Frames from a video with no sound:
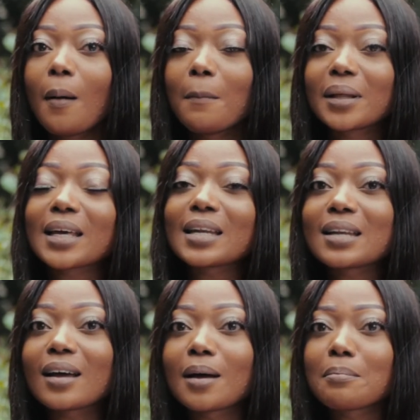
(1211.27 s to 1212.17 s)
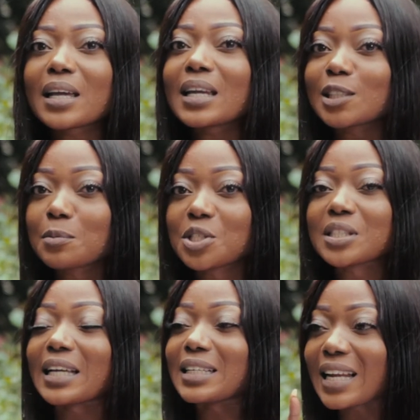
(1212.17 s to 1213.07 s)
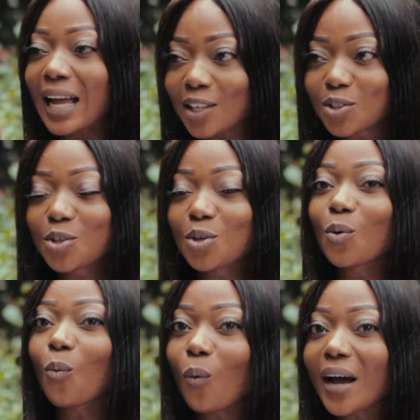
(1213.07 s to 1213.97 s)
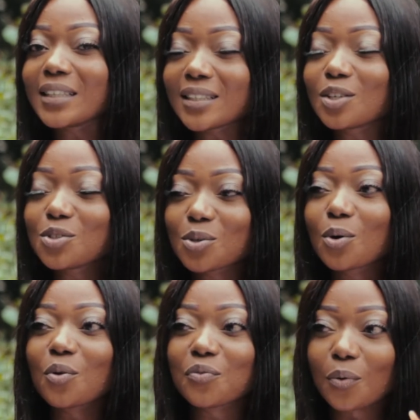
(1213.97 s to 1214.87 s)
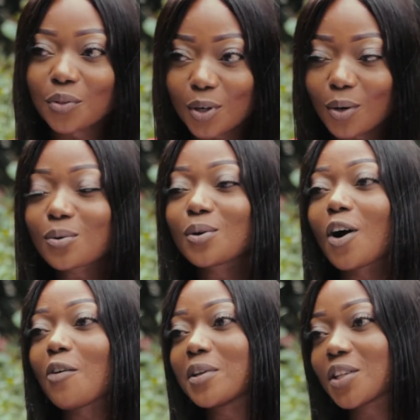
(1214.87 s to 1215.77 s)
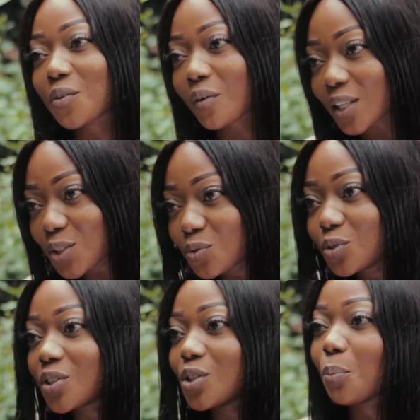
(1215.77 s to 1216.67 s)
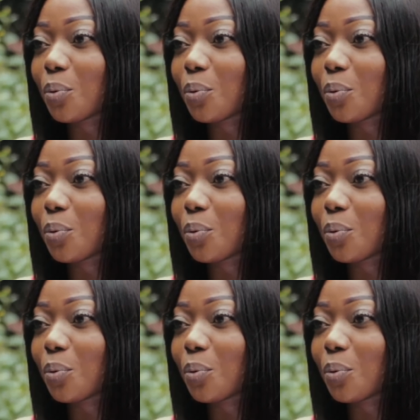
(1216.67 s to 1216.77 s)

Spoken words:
But then, in as much as I didn't ask you, why didn't you go for the local government, the grassroots,